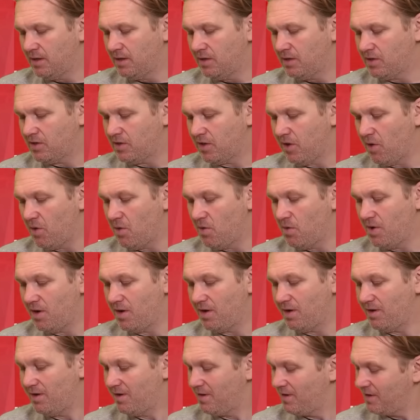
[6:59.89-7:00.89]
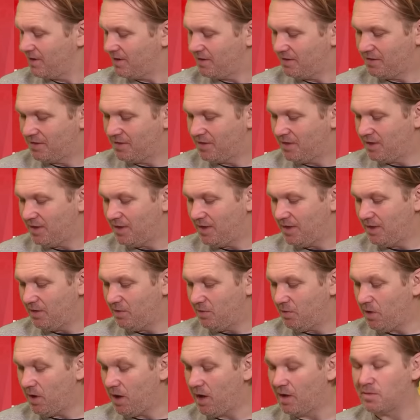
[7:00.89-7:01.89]
So,
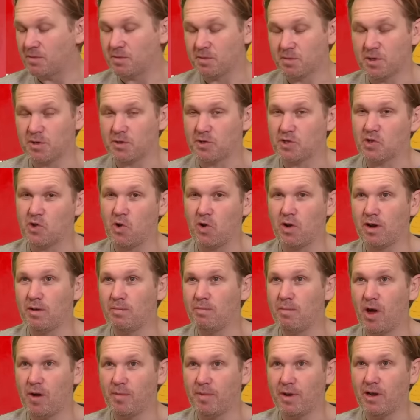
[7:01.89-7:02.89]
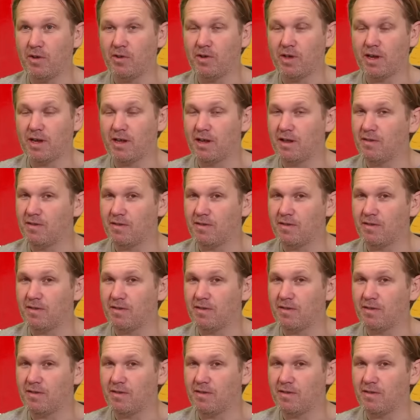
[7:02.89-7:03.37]
well, so Scotland might be looking at it and